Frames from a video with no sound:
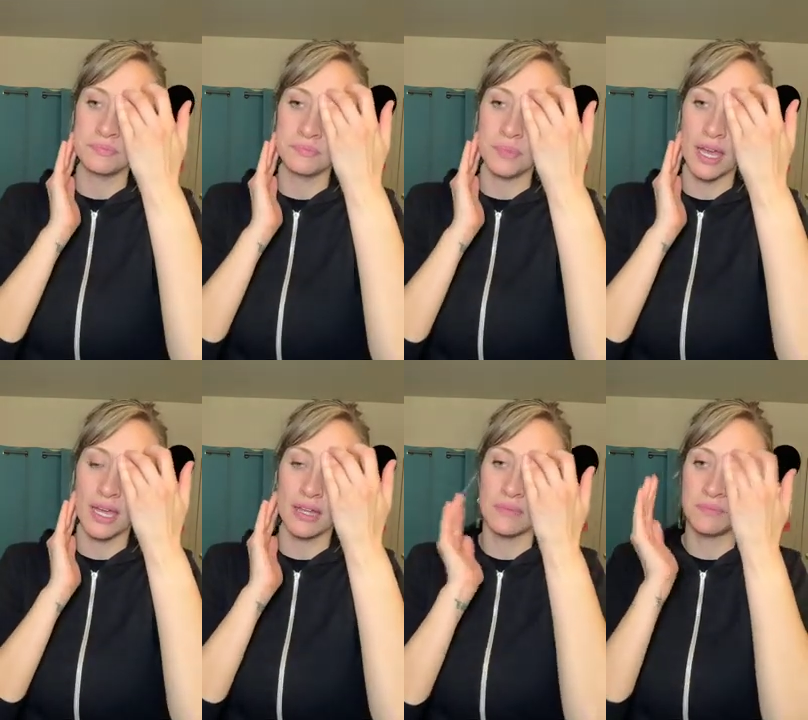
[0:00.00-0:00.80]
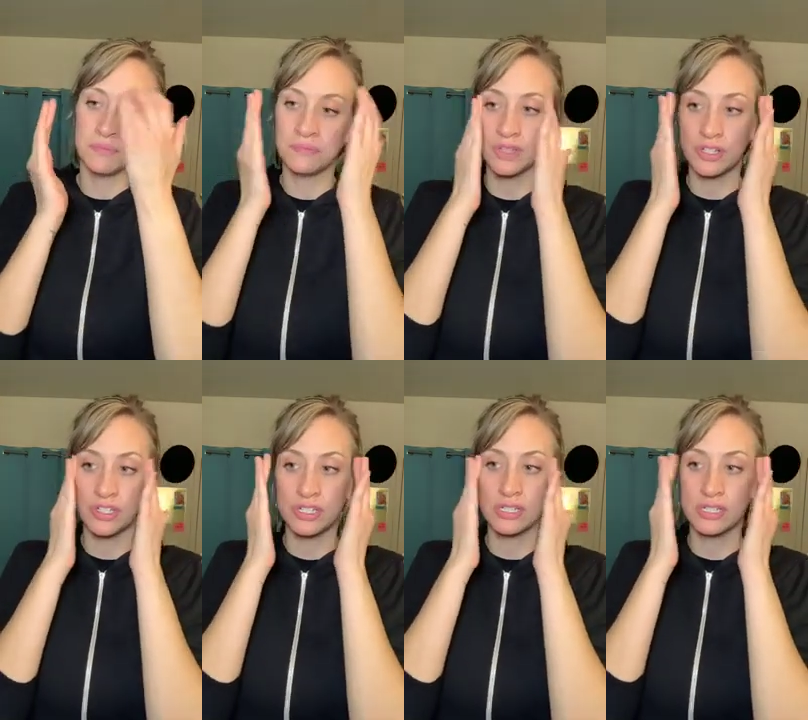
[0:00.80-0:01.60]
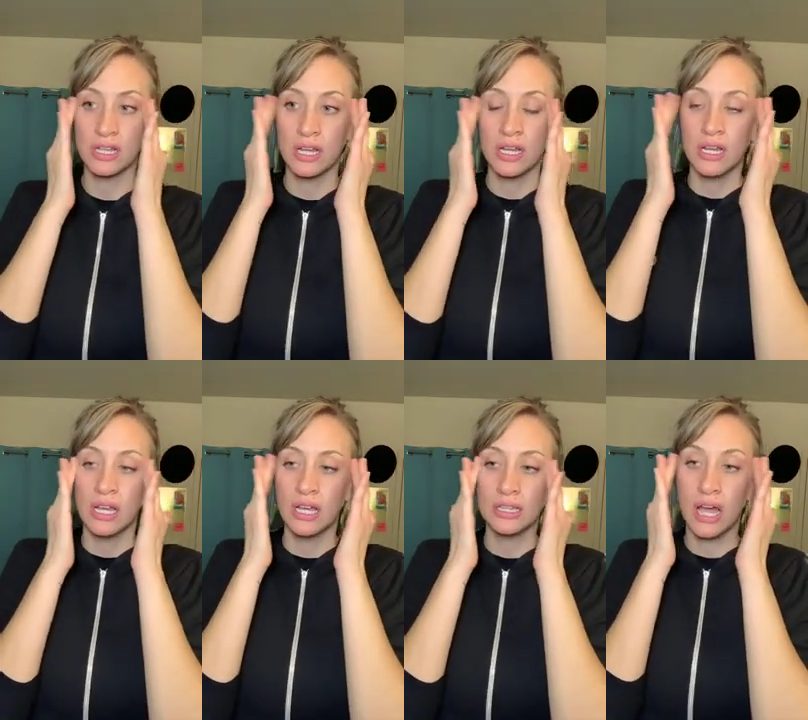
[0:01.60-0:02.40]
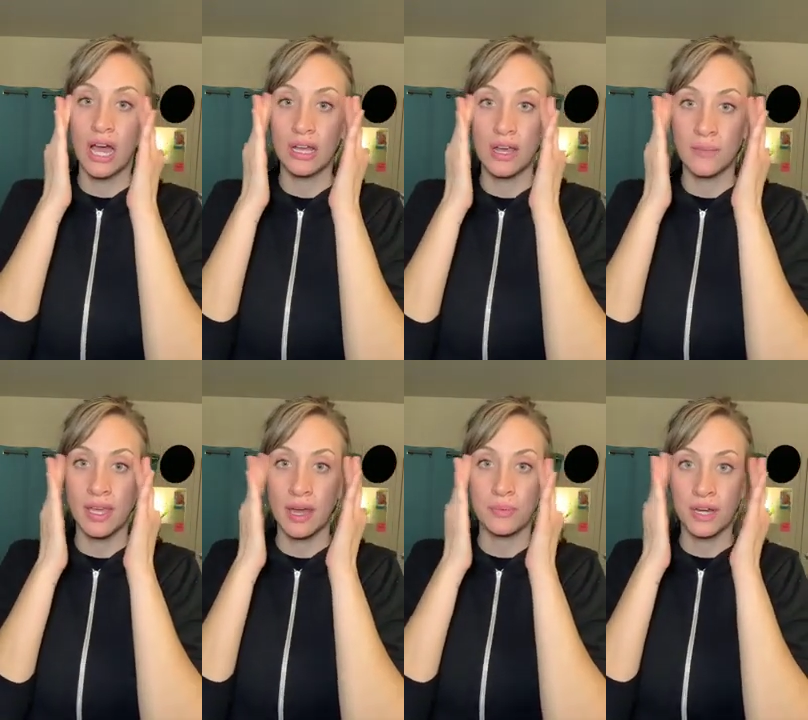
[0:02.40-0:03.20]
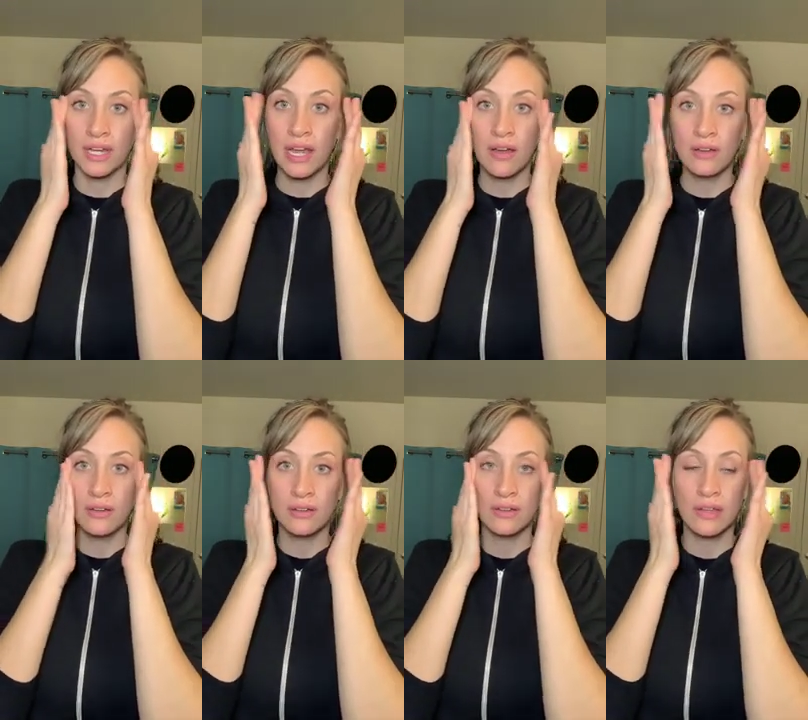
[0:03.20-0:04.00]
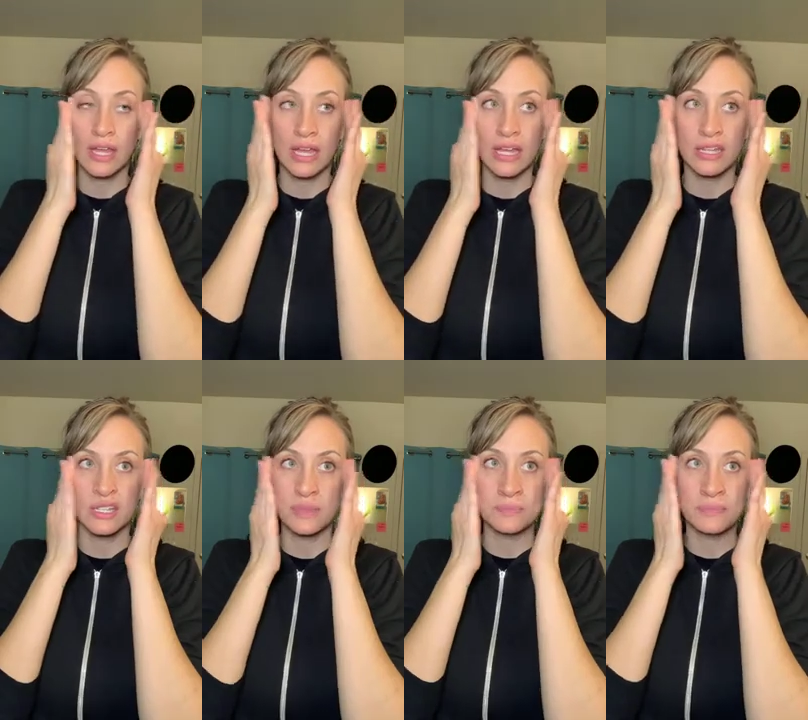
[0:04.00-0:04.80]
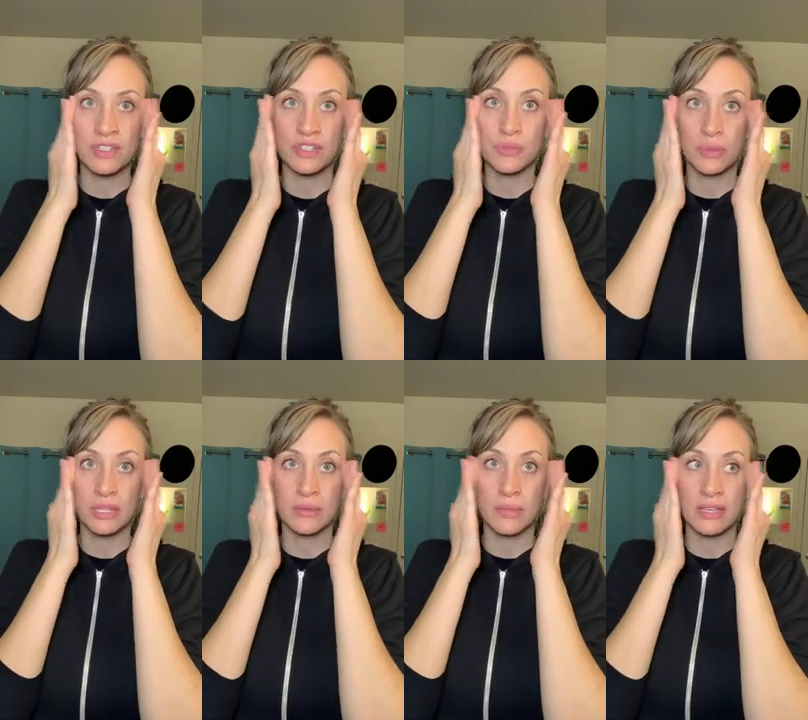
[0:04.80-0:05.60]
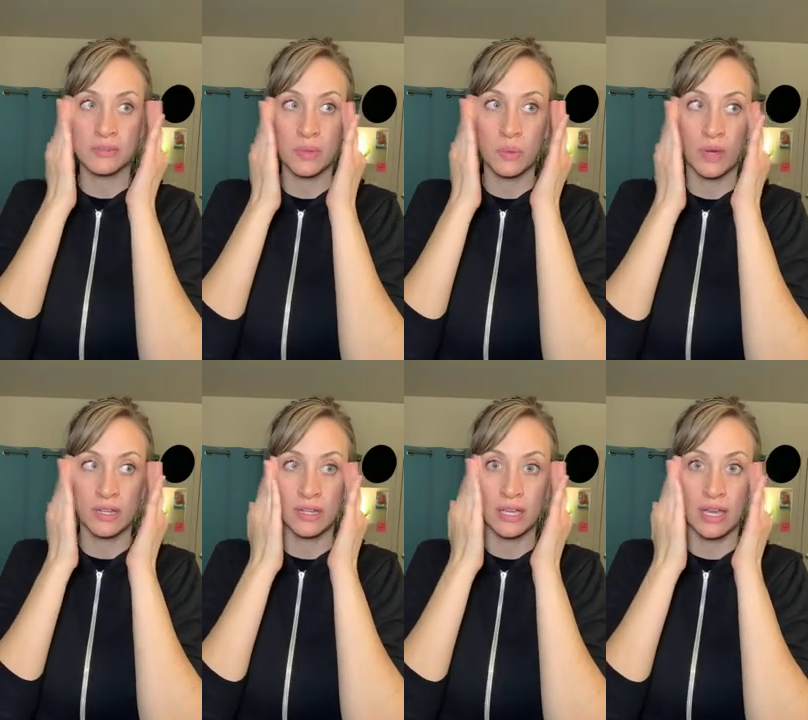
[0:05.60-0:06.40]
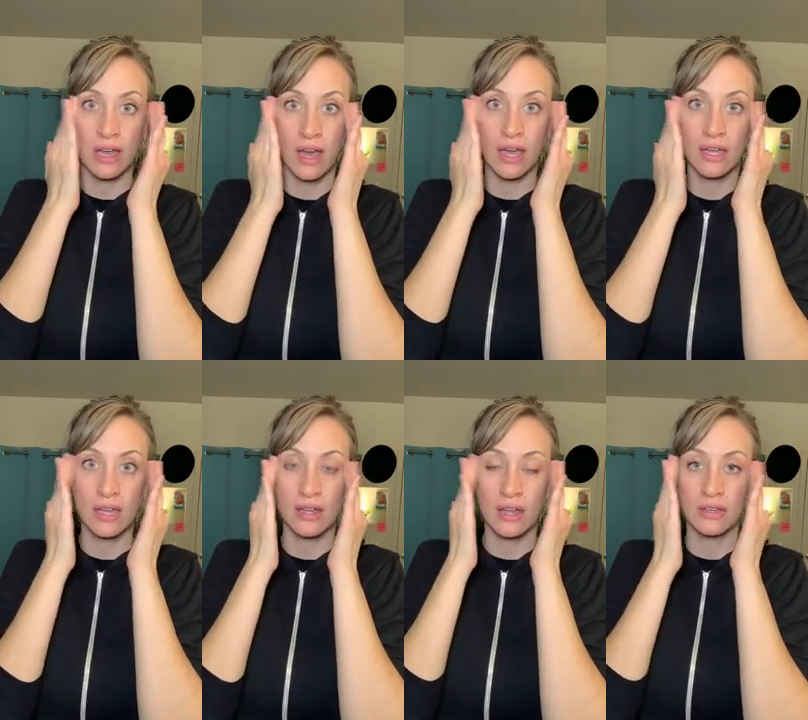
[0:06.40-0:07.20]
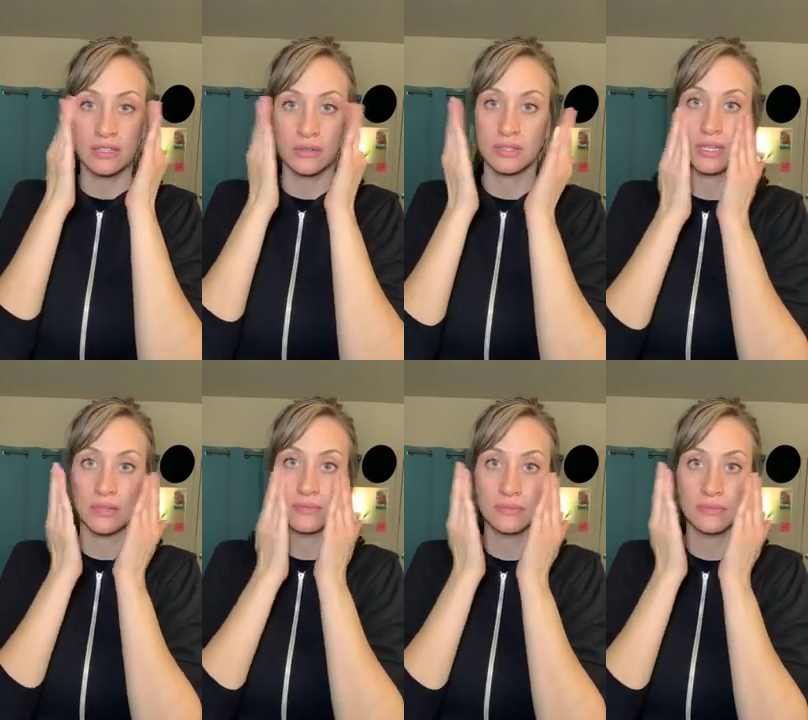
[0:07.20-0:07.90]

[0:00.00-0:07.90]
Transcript: But there's just a lot coming up right now, and it just really makes me want to get high and not deal with it.